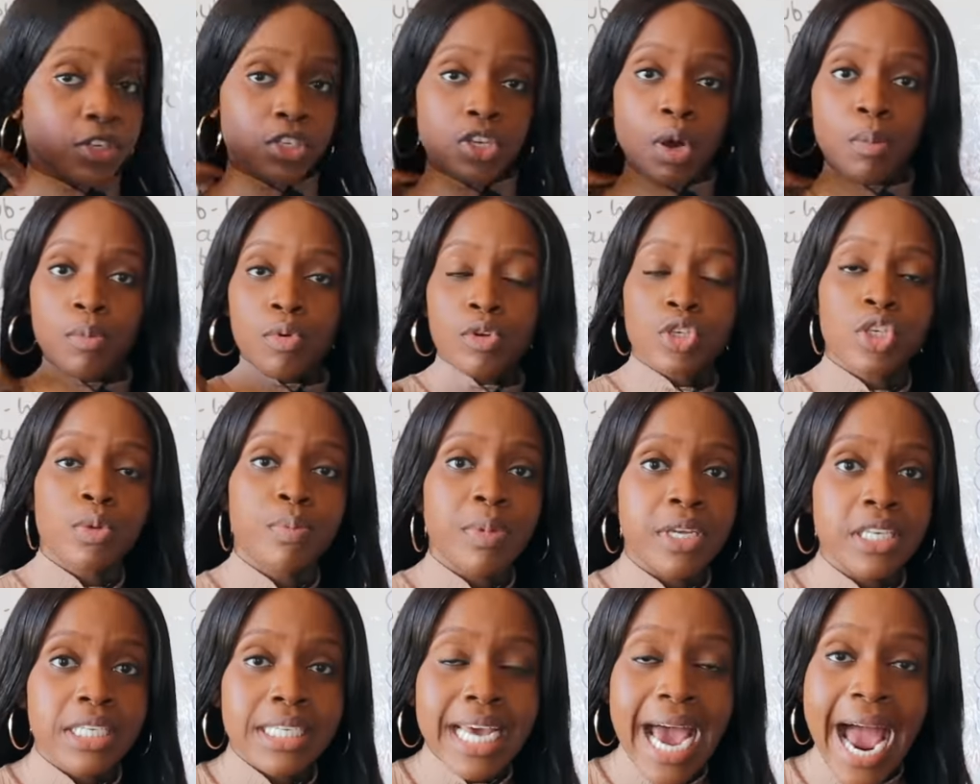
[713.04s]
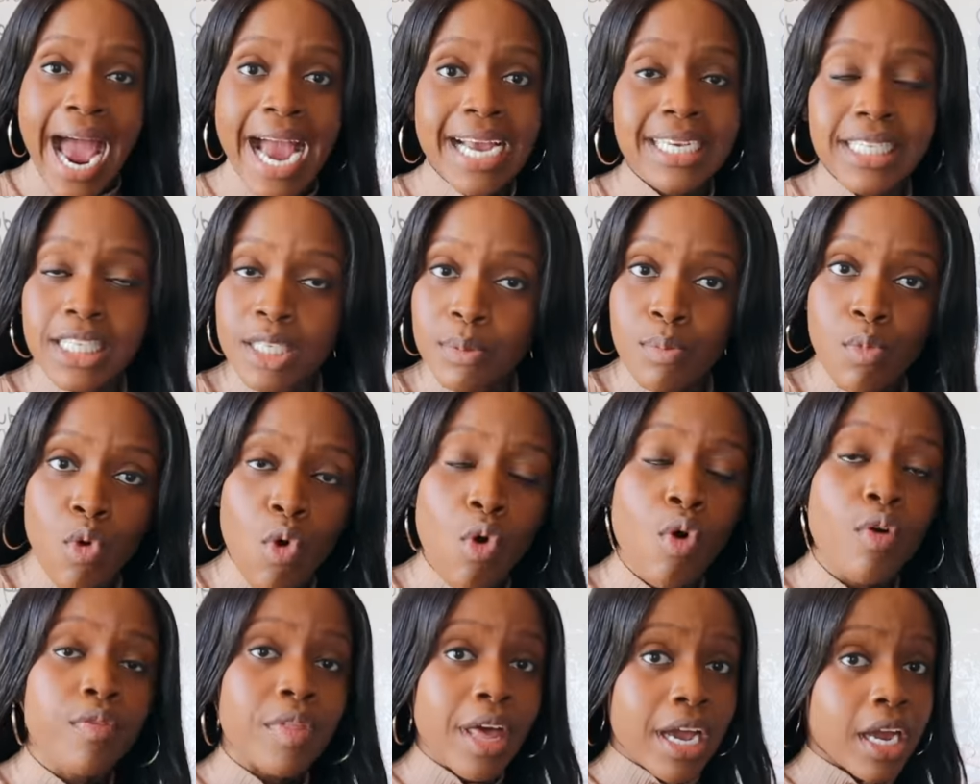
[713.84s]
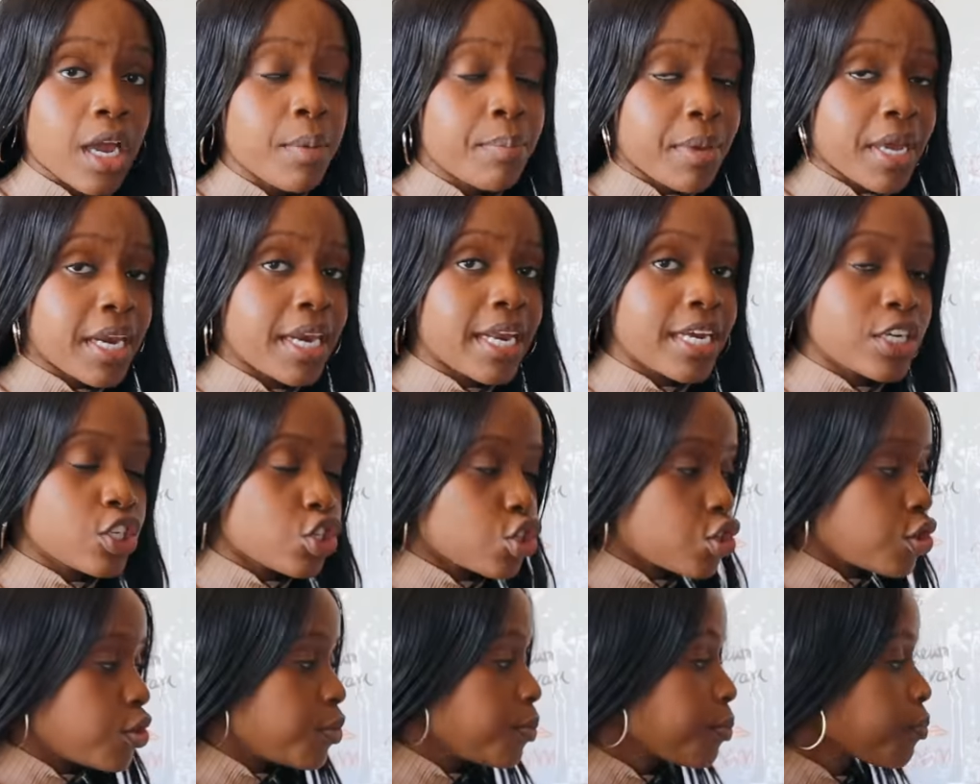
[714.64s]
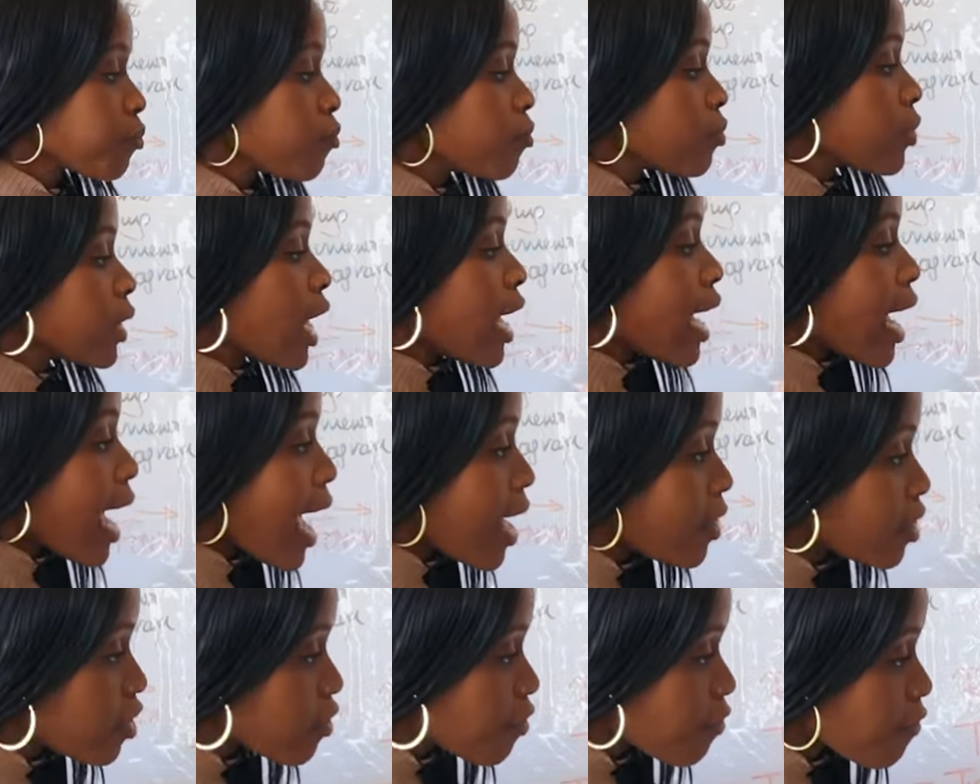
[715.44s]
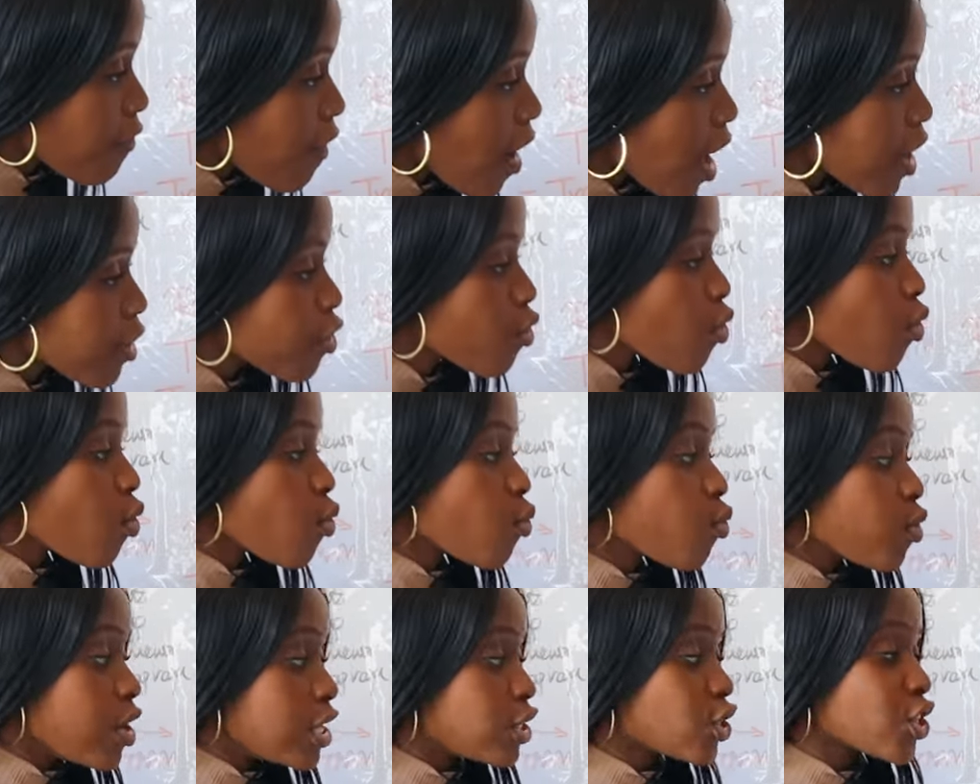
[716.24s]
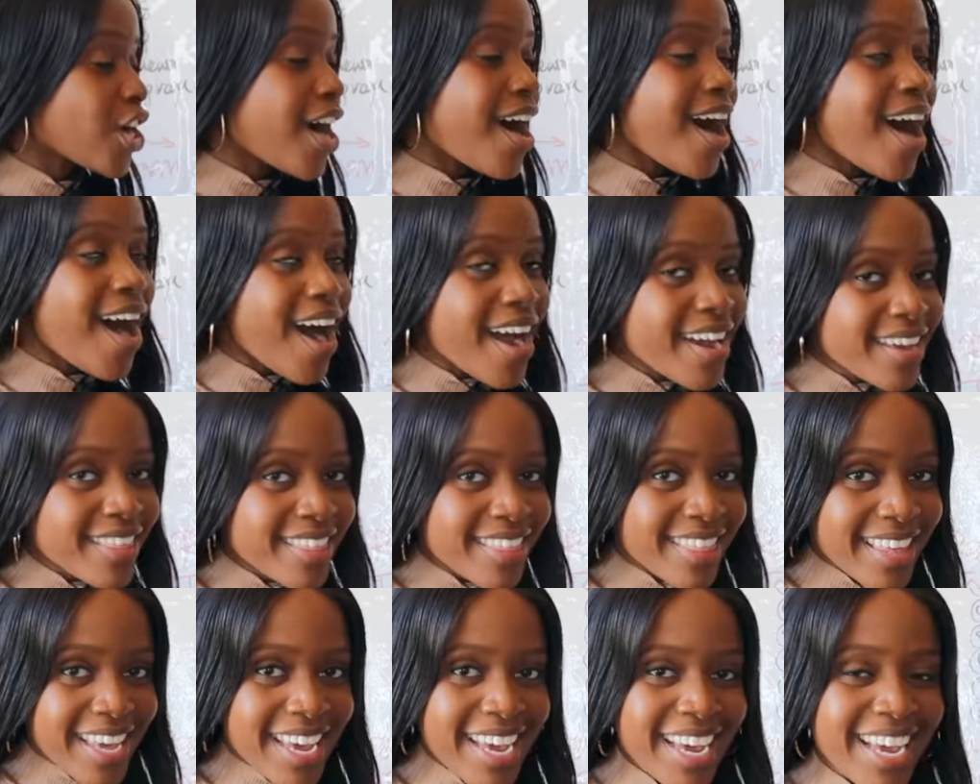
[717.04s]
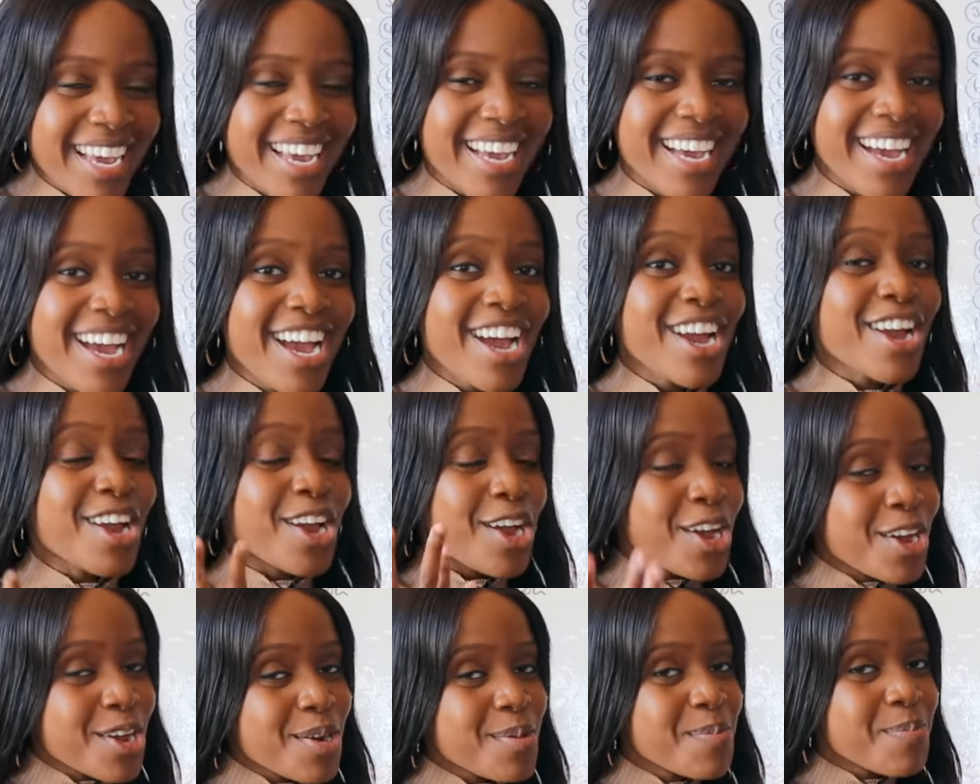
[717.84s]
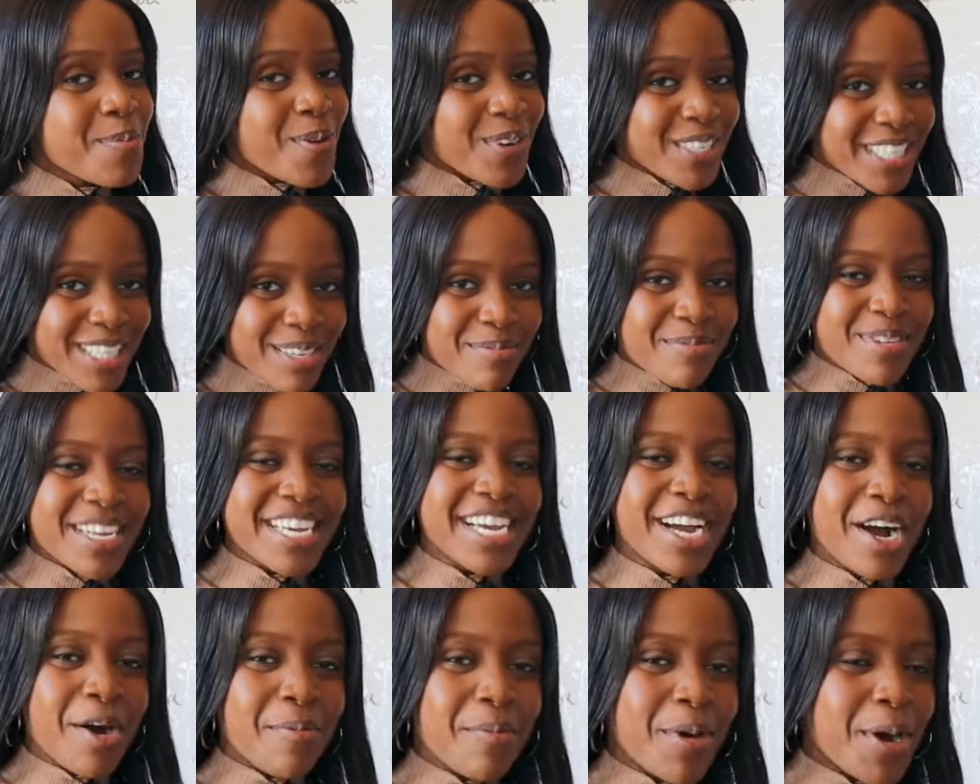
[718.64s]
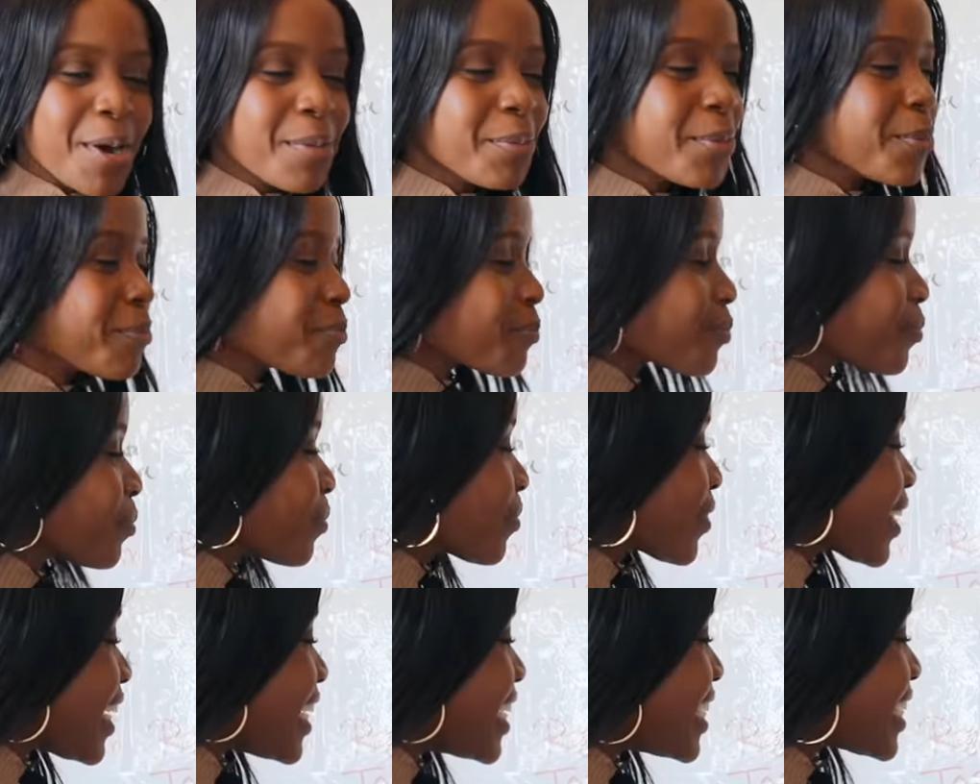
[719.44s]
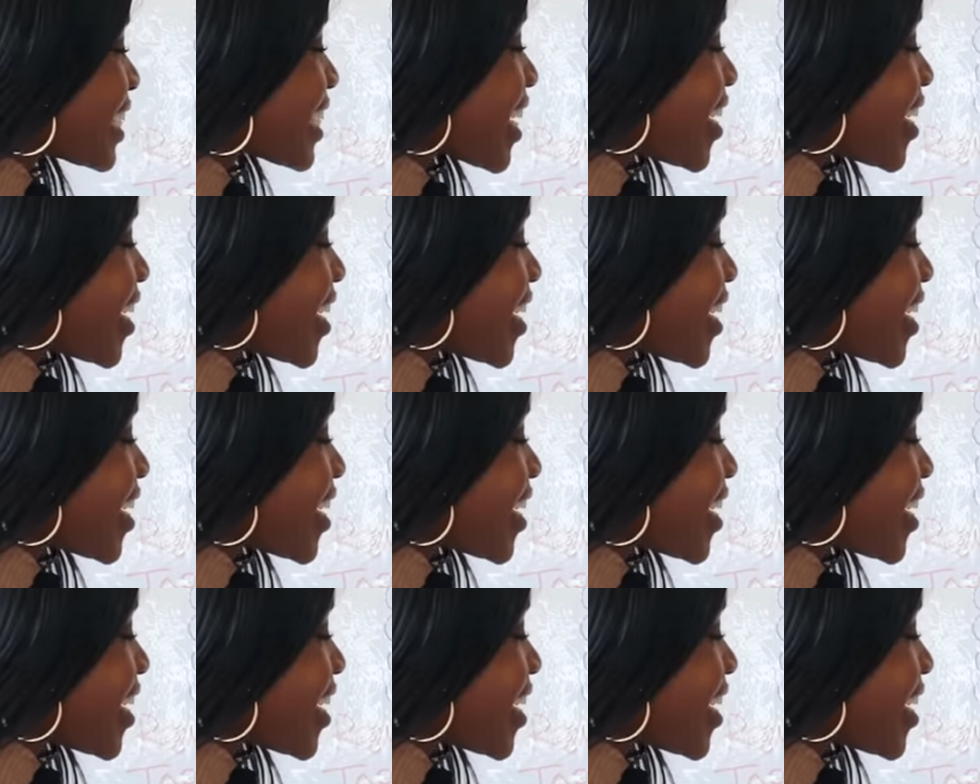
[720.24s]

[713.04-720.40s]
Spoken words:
example, to be taxed more? That could be an issue. And the final, which I think could possibly come up, is